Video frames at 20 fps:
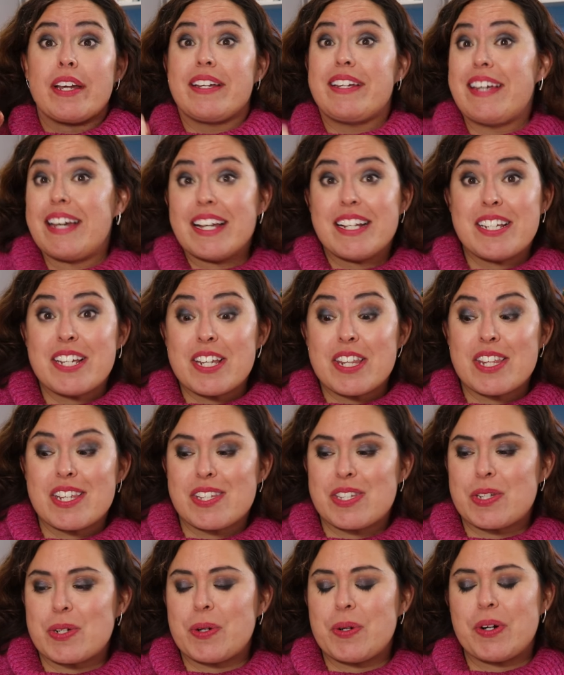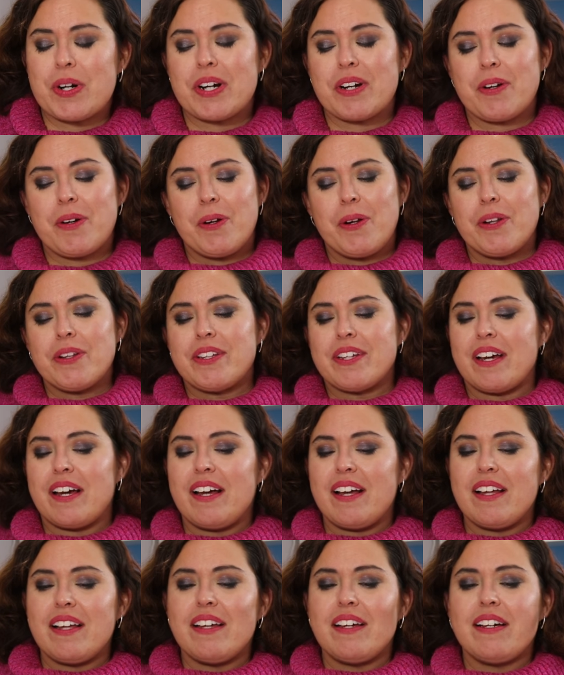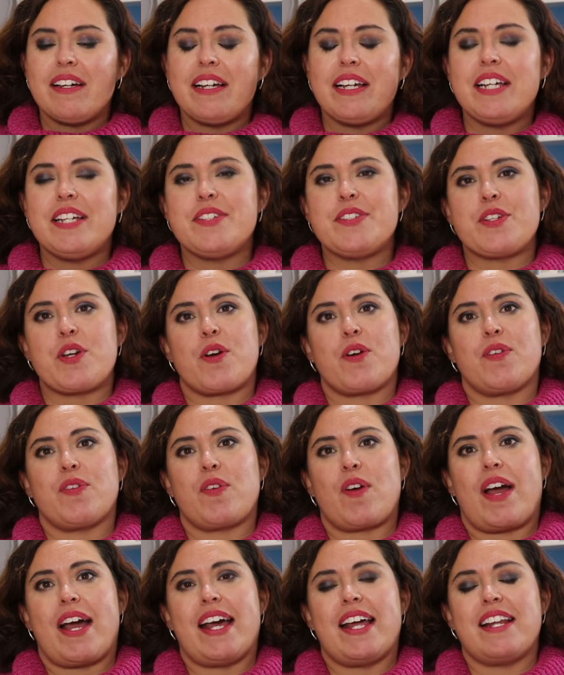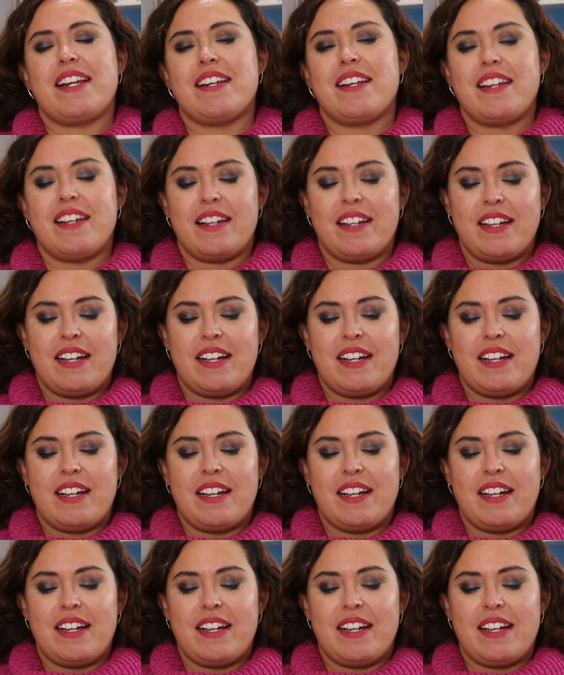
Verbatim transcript: Get to the store, Ulta is your friend,